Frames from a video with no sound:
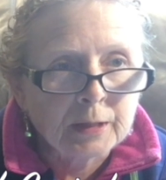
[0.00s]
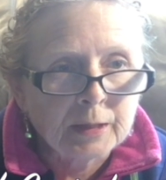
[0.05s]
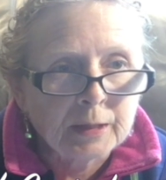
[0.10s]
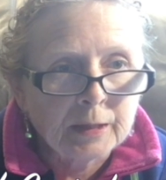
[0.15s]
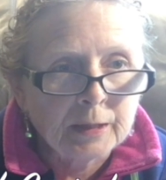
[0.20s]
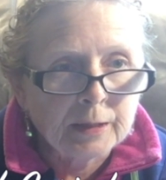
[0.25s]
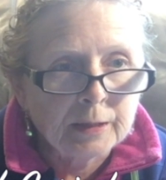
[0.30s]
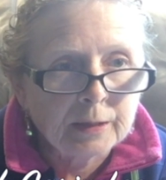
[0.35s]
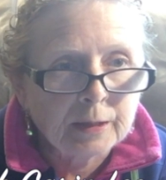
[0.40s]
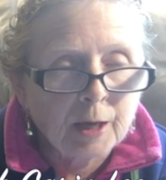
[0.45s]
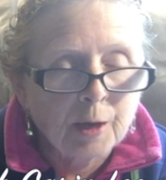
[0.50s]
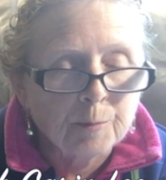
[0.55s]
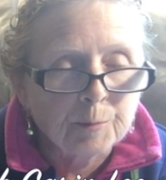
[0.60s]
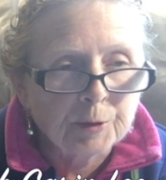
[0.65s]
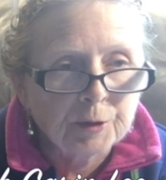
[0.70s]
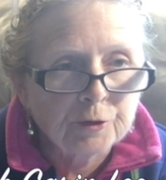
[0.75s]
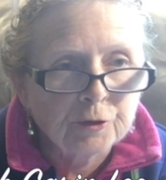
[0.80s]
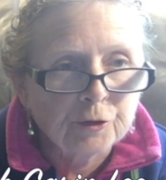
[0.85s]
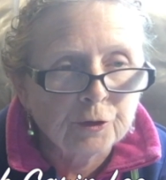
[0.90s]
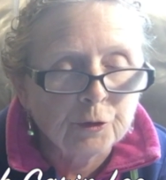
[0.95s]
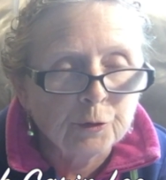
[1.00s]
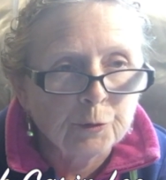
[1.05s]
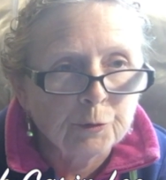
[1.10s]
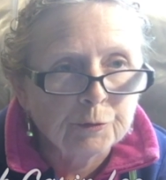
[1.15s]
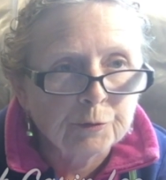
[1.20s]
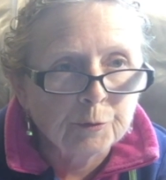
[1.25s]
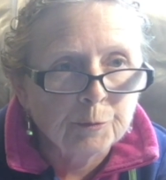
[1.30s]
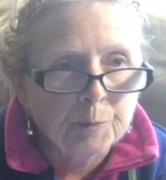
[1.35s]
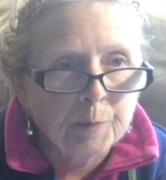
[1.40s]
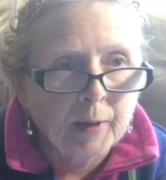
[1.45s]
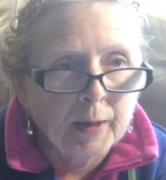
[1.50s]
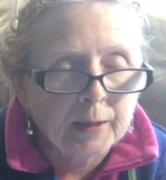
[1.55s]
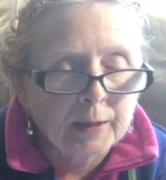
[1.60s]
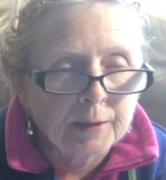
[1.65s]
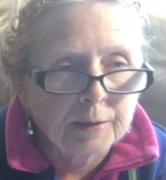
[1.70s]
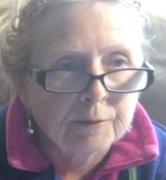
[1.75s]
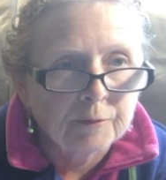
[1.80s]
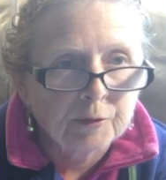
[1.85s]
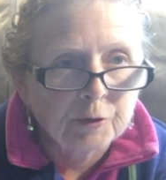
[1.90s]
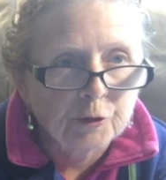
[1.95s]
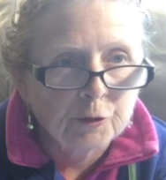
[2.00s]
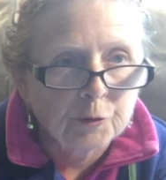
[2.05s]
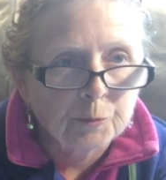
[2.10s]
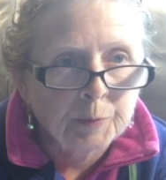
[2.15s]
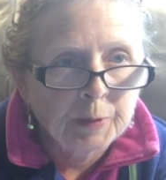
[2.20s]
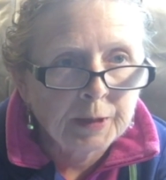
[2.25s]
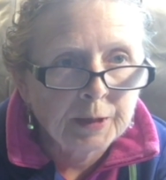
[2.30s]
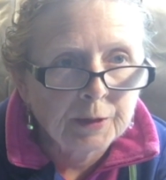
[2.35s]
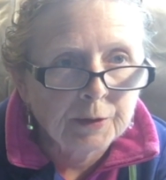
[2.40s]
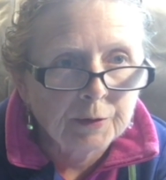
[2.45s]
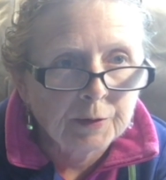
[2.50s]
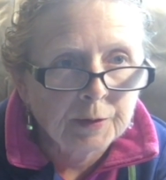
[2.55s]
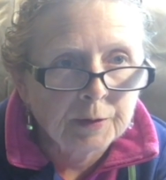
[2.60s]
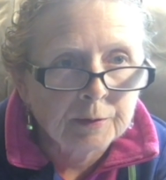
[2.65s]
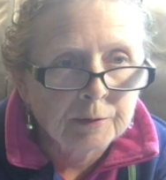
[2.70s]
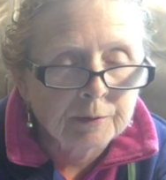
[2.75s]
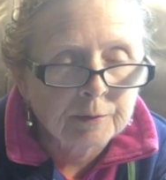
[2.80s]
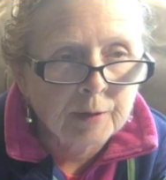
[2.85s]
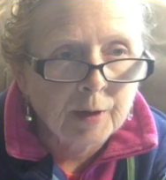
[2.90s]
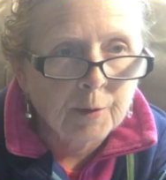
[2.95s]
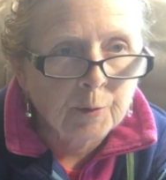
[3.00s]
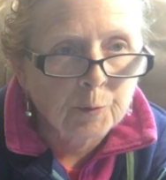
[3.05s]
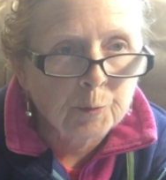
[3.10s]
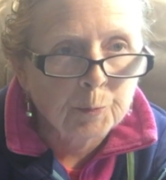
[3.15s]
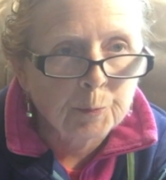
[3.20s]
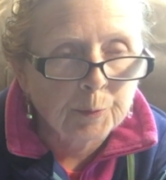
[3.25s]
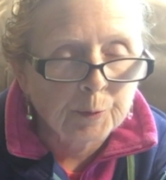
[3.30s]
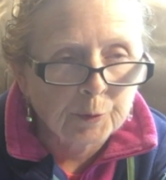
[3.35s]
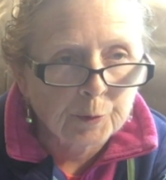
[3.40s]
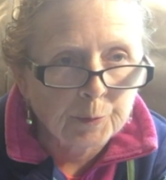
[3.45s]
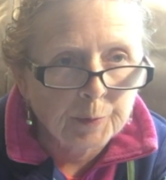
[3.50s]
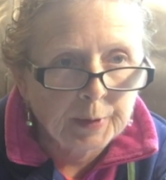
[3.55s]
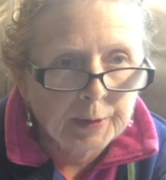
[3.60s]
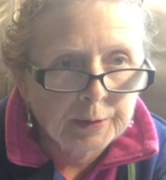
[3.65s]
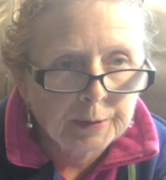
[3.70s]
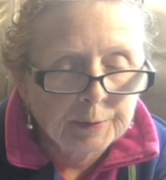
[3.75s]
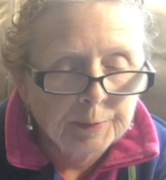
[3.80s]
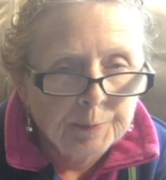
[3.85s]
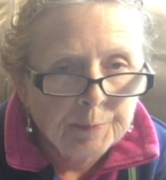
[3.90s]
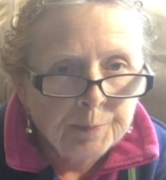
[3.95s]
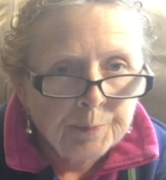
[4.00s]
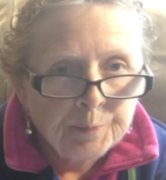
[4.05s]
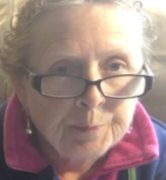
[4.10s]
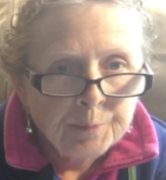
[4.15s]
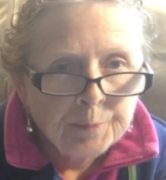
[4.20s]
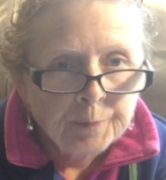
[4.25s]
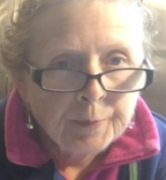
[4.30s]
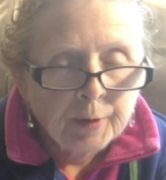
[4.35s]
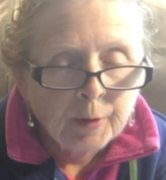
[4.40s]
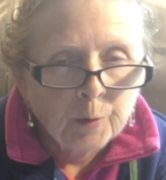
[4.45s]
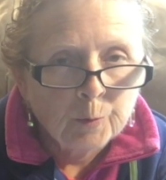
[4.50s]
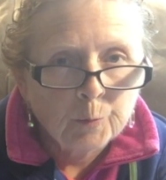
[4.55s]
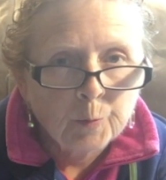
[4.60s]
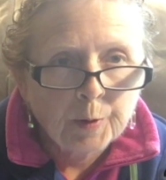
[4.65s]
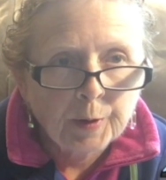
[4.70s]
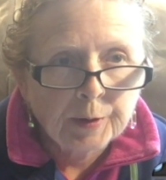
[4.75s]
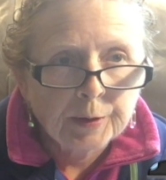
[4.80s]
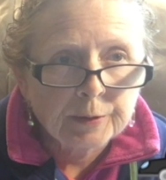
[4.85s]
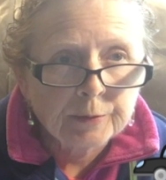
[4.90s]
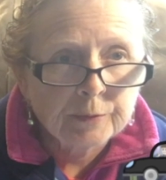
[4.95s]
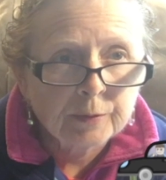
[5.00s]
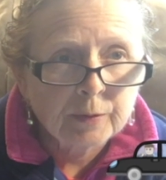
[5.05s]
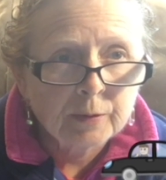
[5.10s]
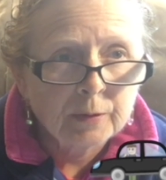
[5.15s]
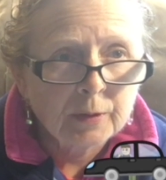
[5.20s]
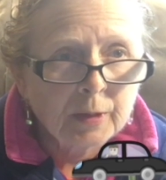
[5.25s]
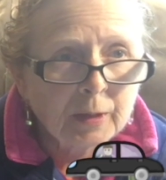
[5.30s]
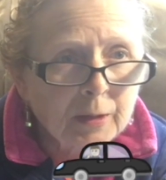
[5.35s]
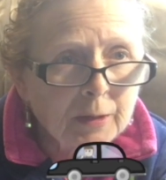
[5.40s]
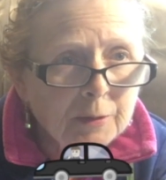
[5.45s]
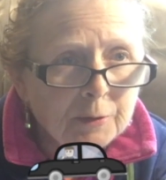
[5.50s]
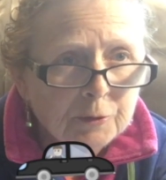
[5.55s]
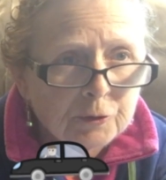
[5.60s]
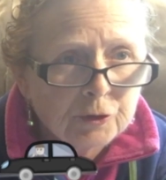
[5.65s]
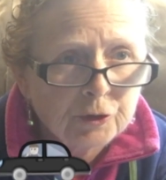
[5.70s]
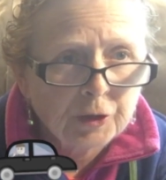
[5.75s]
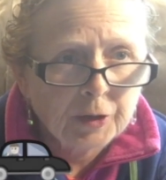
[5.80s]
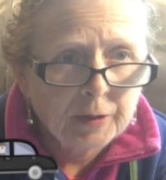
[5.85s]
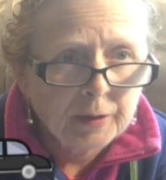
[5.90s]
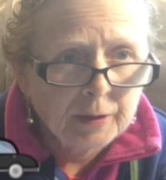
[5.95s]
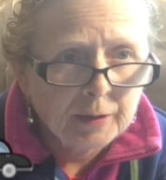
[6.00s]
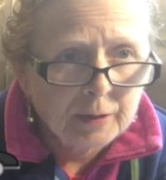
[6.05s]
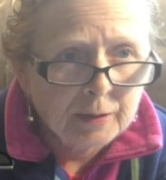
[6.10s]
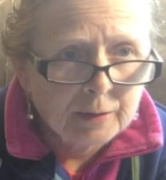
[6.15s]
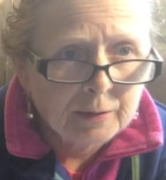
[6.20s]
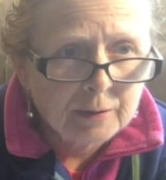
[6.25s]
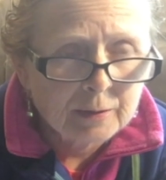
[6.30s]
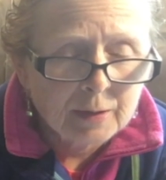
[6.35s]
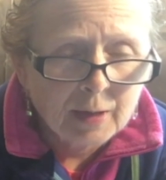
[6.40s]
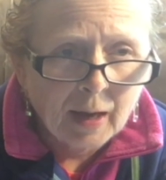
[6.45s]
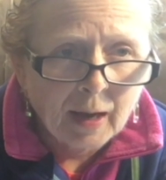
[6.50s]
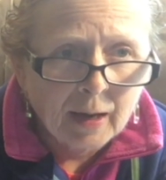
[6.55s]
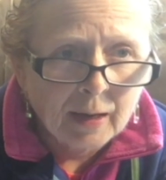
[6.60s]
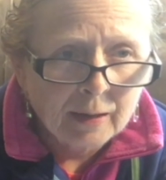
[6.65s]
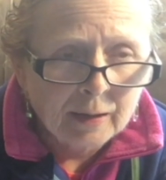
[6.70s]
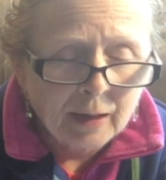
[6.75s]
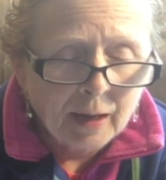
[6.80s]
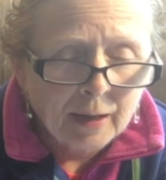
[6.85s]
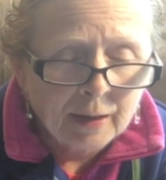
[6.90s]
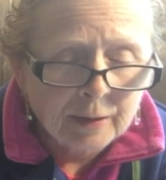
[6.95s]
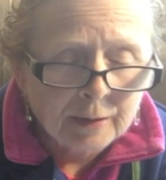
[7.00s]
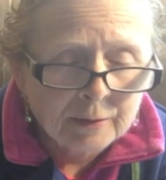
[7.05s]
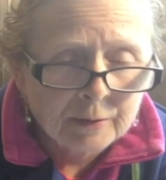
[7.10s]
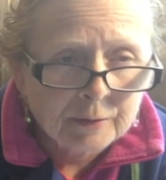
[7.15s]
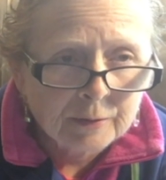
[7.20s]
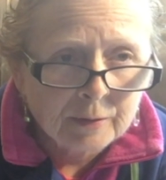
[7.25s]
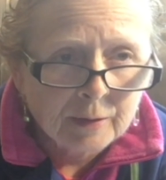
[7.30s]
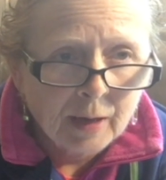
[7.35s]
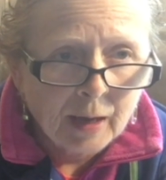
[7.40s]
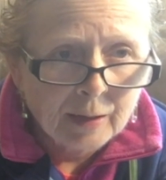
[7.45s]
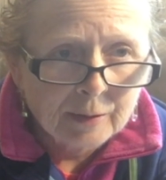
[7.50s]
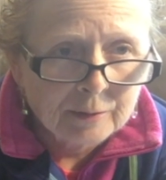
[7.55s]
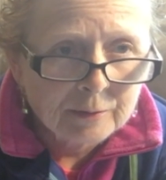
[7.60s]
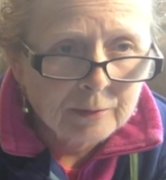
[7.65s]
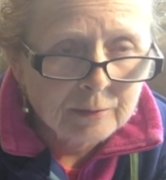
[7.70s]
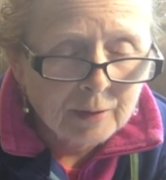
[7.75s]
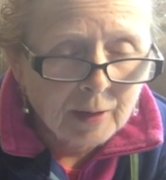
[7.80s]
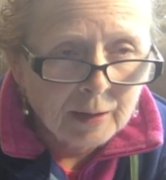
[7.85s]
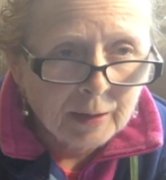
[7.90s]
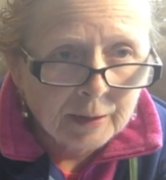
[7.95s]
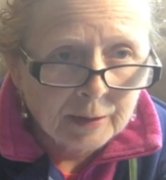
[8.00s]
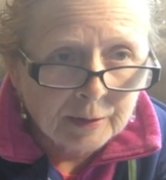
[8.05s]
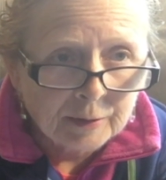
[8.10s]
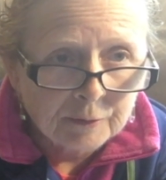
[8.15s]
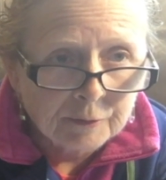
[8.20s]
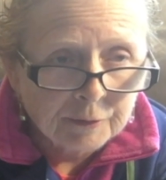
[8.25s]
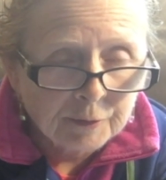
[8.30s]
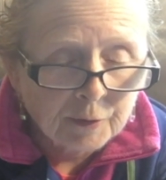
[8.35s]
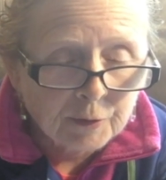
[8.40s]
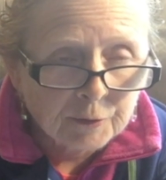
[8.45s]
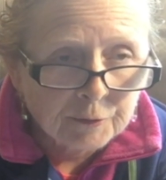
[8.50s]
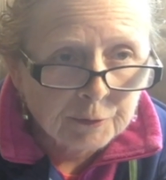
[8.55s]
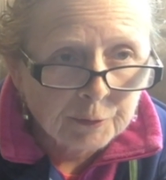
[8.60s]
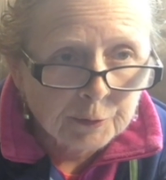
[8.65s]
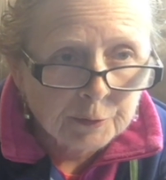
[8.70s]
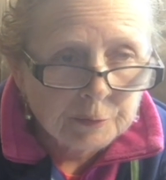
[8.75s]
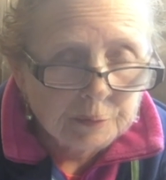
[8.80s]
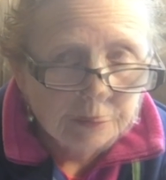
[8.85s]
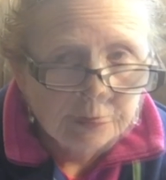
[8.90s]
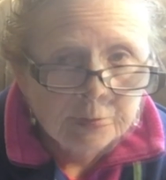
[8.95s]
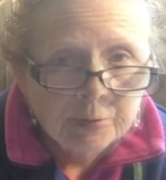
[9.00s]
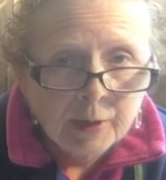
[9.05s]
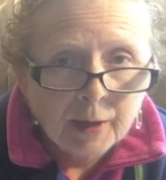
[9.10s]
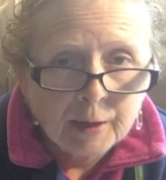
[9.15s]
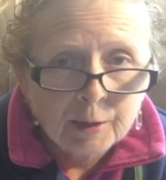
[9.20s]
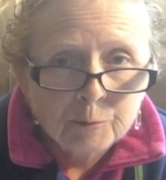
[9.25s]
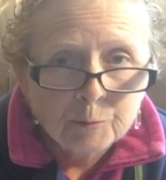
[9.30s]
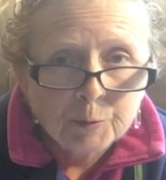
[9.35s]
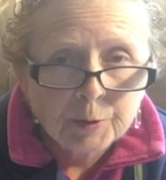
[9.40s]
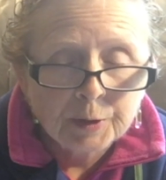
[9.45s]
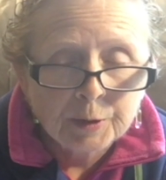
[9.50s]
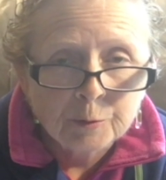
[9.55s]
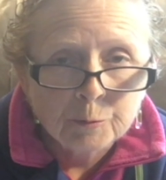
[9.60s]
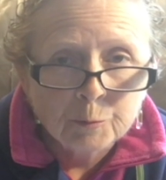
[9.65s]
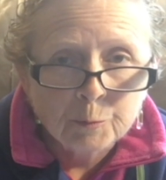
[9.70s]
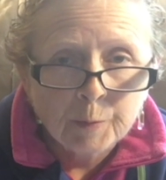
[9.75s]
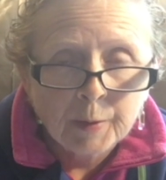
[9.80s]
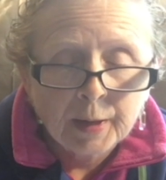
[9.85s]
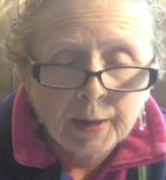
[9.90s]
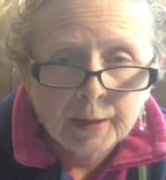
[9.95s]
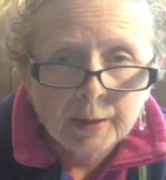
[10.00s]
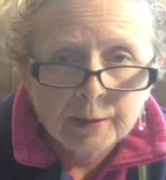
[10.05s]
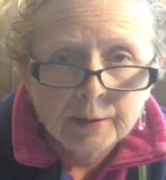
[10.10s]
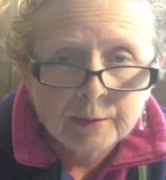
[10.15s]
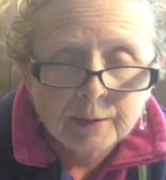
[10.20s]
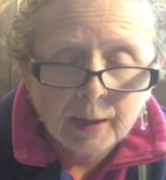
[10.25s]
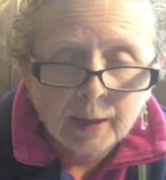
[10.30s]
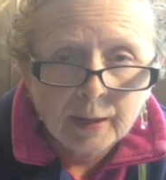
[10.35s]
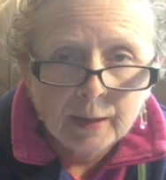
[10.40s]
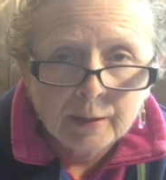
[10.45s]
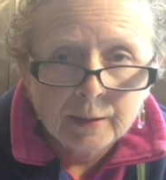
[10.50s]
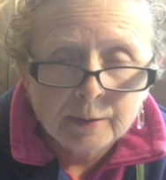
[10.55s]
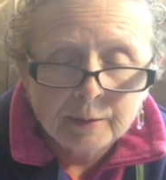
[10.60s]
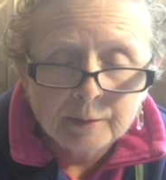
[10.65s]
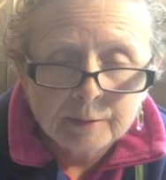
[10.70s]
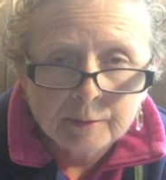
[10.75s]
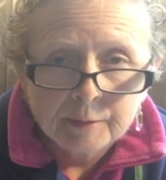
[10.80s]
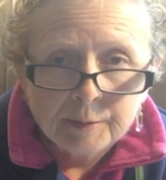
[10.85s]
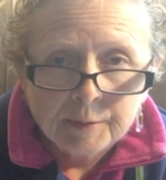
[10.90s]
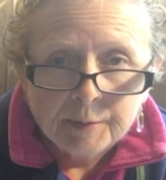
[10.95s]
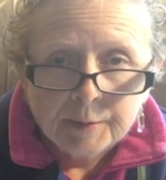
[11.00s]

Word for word: Lee coming to you from my living room here in South Berwick, where it's a little chilly today and it's not sunny for the first time in many days.